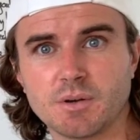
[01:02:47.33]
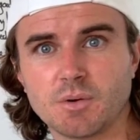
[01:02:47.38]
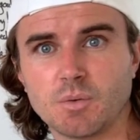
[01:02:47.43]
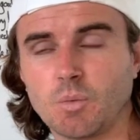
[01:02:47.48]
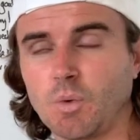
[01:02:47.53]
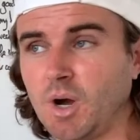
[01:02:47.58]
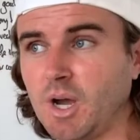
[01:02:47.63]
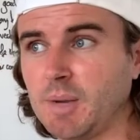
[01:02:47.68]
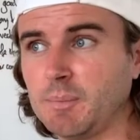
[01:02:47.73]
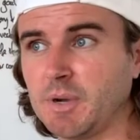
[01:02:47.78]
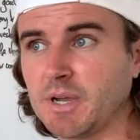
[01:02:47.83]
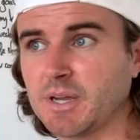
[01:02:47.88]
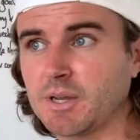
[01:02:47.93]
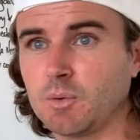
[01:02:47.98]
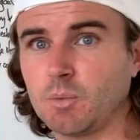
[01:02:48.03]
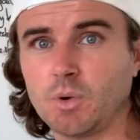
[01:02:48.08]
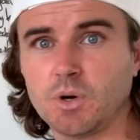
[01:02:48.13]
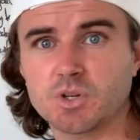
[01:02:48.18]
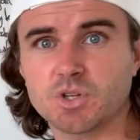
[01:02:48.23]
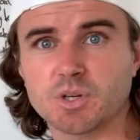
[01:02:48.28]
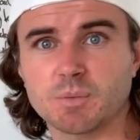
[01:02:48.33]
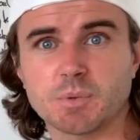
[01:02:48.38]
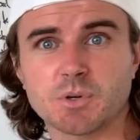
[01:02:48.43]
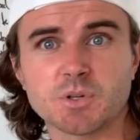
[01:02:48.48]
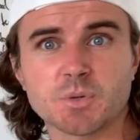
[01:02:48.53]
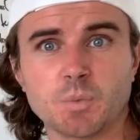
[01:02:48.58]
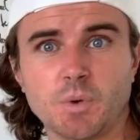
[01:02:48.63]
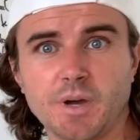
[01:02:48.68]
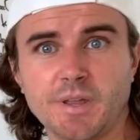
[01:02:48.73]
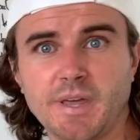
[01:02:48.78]
Why am I going to watch it?
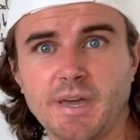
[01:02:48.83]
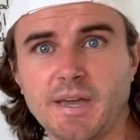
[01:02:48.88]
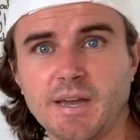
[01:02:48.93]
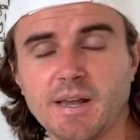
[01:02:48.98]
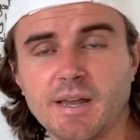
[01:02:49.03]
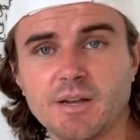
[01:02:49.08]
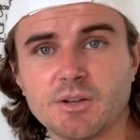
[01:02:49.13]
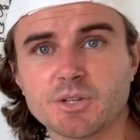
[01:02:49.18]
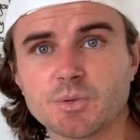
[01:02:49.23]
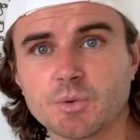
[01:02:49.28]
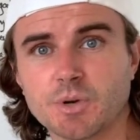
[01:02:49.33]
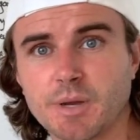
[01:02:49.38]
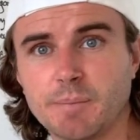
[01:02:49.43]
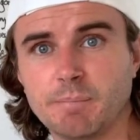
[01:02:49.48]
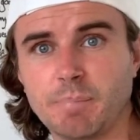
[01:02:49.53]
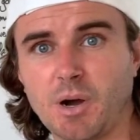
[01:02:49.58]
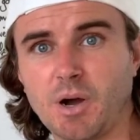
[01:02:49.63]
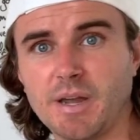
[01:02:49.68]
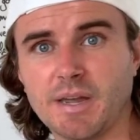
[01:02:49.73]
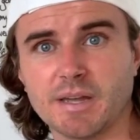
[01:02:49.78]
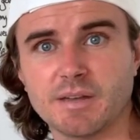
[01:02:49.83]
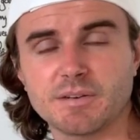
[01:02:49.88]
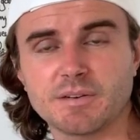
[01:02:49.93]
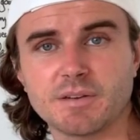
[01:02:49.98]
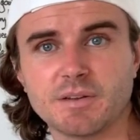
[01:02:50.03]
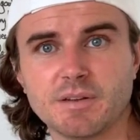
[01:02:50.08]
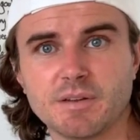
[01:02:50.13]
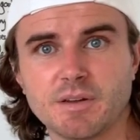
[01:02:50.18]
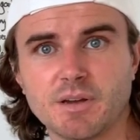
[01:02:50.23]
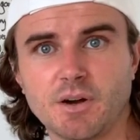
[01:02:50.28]
Because why the hell else would I buy it?
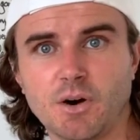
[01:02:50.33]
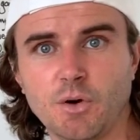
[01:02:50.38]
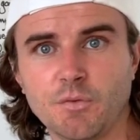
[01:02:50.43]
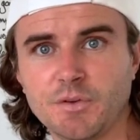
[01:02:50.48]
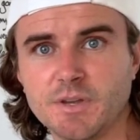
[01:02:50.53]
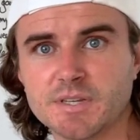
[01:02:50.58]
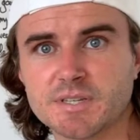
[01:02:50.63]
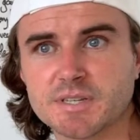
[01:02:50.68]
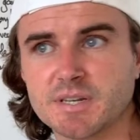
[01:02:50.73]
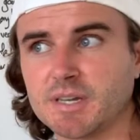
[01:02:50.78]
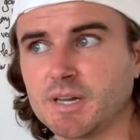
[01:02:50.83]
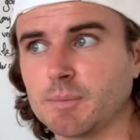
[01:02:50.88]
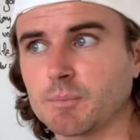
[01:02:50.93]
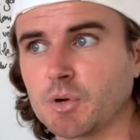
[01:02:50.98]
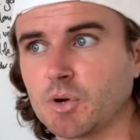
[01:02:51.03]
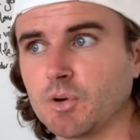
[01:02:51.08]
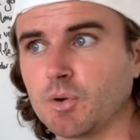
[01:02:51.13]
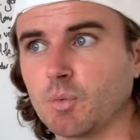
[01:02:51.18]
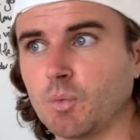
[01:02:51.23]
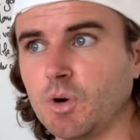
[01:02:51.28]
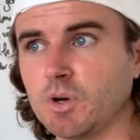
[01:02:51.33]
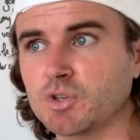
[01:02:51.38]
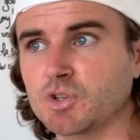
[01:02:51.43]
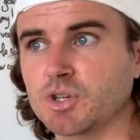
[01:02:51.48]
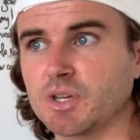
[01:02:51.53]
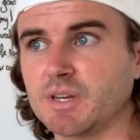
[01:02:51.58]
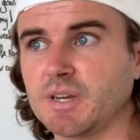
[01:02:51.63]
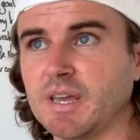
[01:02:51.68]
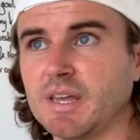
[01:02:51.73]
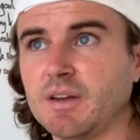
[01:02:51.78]
Obviously, I'm going to watch
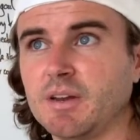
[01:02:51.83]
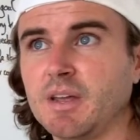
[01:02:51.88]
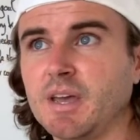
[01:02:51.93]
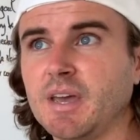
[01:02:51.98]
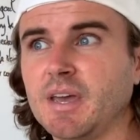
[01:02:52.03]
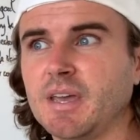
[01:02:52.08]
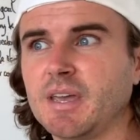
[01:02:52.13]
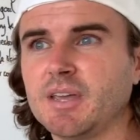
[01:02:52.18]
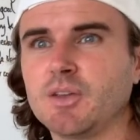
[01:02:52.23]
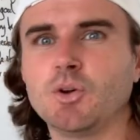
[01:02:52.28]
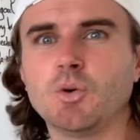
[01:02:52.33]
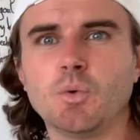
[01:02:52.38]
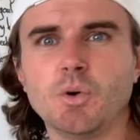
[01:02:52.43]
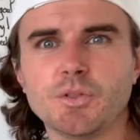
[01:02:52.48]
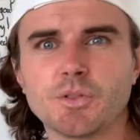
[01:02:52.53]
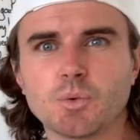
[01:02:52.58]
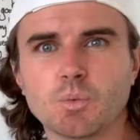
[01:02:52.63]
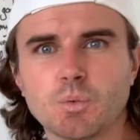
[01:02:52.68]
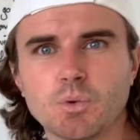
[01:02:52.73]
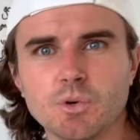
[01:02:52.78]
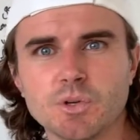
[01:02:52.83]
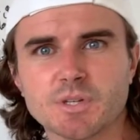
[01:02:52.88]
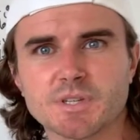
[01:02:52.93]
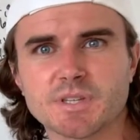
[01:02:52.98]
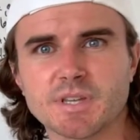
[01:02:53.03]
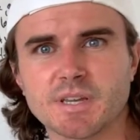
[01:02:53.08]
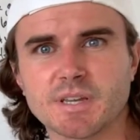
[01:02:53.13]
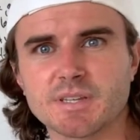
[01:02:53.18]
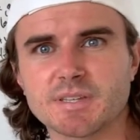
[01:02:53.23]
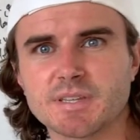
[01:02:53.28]
it. And you know what? The worst
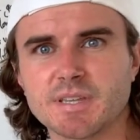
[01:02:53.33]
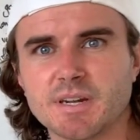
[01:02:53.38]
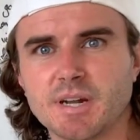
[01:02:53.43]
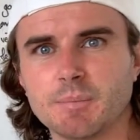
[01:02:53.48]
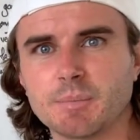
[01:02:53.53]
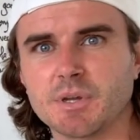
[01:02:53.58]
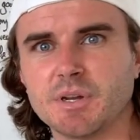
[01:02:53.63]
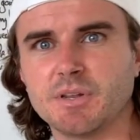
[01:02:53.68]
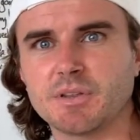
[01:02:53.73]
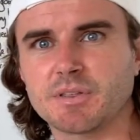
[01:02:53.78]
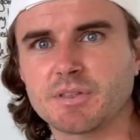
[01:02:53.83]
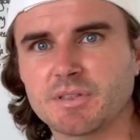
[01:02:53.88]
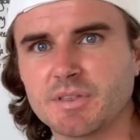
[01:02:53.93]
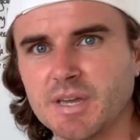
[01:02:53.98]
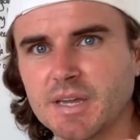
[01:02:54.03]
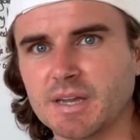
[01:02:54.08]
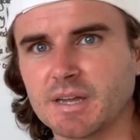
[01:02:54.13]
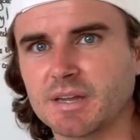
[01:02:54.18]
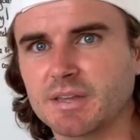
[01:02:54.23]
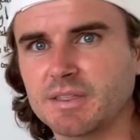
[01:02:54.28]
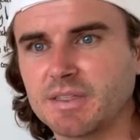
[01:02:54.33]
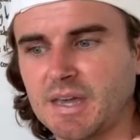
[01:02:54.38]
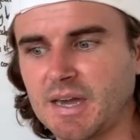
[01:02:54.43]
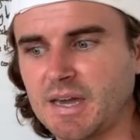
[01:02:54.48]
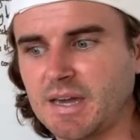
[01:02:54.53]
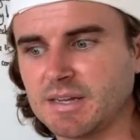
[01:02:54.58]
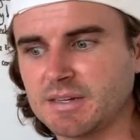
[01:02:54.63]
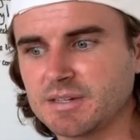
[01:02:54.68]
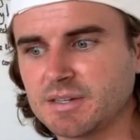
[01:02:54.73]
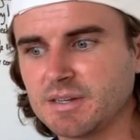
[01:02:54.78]
thing is that I'm going to think
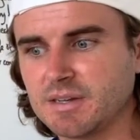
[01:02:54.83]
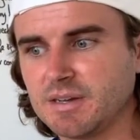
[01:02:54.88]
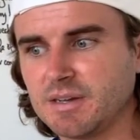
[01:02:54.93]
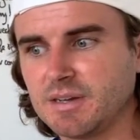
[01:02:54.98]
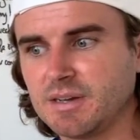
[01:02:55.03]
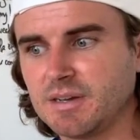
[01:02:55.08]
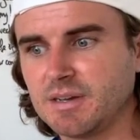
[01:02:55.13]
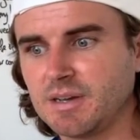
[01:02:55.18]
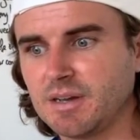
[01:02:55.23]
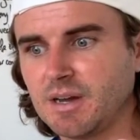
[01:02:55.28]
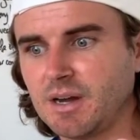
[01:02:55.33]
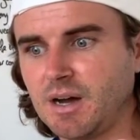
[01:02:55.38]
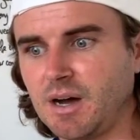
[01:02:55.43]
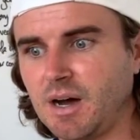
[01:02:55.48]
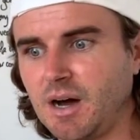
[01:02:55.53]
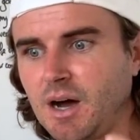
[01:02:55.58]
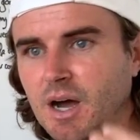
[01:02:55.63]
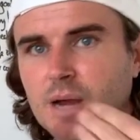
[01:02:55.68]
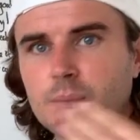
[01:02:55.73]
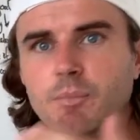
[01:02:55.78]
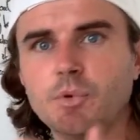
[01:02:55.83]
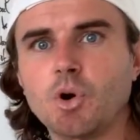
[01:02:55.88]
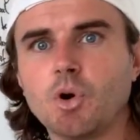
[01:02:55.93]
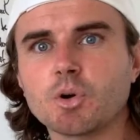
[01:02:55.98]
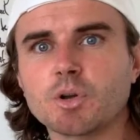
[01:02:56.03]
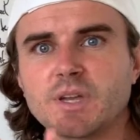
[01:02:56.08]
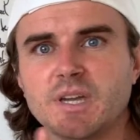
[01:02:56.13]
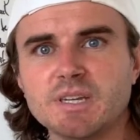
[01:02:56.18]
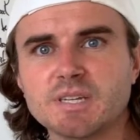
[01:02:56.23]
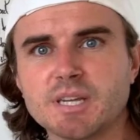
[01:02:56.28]
that I'm
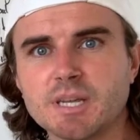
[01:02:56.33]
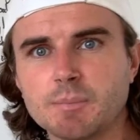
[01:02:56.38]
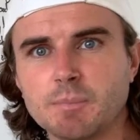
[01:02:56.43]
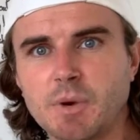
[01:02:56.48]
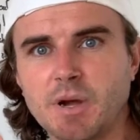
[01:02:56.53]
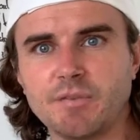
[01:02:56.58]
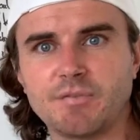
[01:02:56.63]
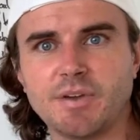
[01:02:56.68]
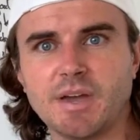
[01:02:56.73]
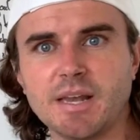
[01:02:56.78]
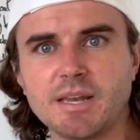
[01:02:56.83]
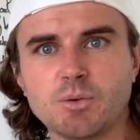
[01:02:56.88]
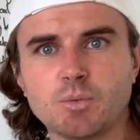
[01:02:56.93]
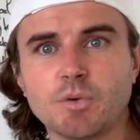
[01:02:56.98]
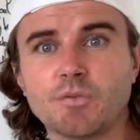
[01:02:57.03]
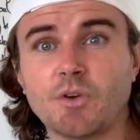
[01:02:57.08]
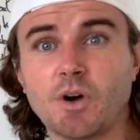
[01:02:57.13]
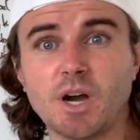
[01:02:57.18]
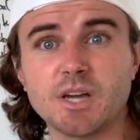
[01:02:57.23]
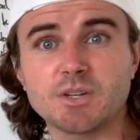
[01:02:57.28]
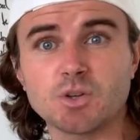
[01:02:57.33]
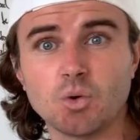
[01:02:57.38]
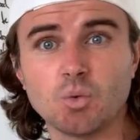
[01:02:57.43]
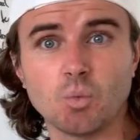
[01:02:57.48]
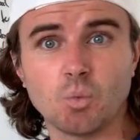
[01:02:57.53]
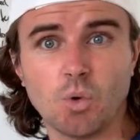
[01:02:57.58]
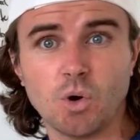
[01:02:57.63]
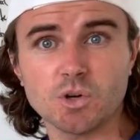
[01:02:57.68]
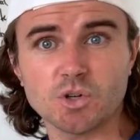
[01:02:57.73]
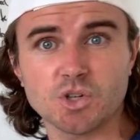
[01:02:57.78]
not getting my value if I
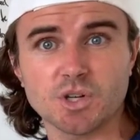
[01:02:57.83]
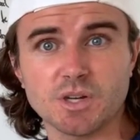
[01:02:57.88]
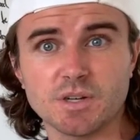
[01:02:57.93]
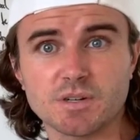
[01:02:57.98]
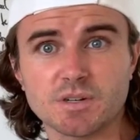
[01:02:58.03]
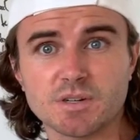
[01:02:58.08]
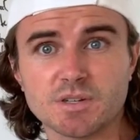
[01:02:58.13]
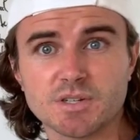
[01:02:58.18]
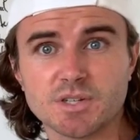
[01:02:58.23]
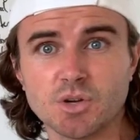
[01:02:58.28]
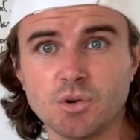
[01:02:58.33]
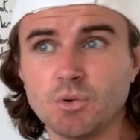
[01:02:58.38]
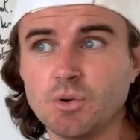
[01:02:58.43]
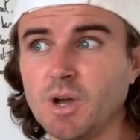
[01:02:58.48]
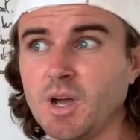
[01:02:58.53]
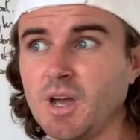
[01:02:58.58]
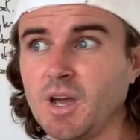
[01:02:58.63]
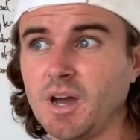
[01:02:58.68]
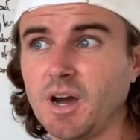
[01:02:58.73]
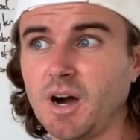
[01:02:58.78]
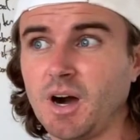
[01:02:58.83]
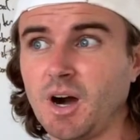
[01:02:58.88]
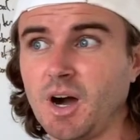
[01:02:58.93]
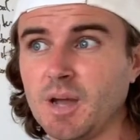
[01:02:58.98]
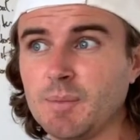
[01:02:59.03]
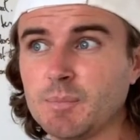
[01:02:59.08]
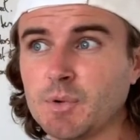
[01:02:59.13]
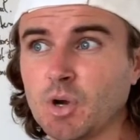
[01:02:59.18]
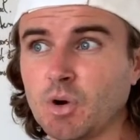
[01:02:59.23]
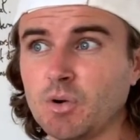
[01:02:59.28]
don't watch it. So
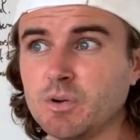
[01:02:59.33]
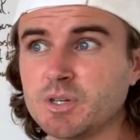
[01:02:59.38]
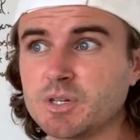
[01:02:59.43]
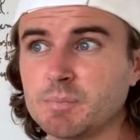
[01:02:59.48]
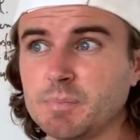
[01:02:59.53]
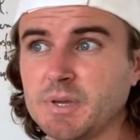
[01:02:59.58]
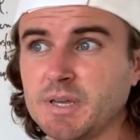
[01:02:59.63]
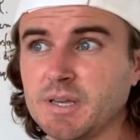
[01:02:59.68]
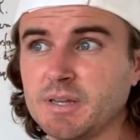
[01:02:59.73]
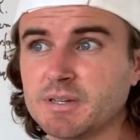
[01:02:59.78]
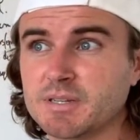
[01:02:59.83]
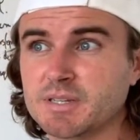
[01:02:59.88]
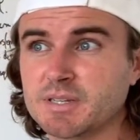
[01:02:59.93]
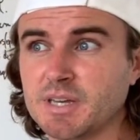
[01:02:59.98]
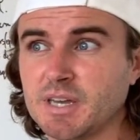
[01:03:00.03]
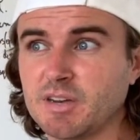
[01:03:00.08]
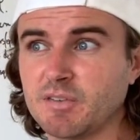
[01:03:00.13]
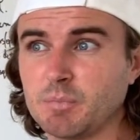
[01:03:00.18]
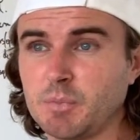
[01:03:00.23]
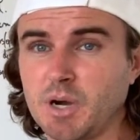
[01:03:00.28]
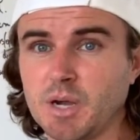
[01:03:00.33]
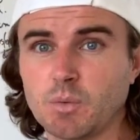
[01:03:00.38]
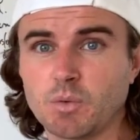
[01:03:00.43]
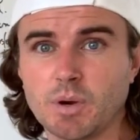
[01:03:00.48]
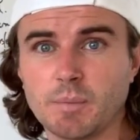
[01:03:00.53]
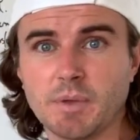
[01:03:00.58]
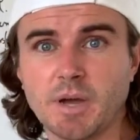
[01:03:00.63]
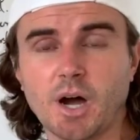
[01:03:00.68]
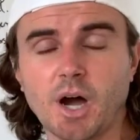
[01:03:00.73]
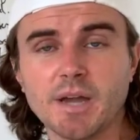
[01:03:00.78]
I'm going to be in a state of mind where
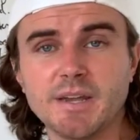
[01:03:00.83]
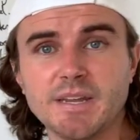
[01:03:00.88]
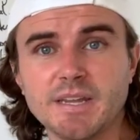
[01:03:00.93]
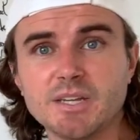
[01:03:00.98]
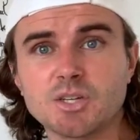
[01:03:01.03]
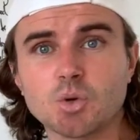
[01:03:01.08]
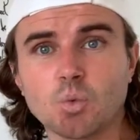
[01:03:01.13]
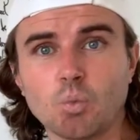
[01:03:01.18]
I'm like, I need to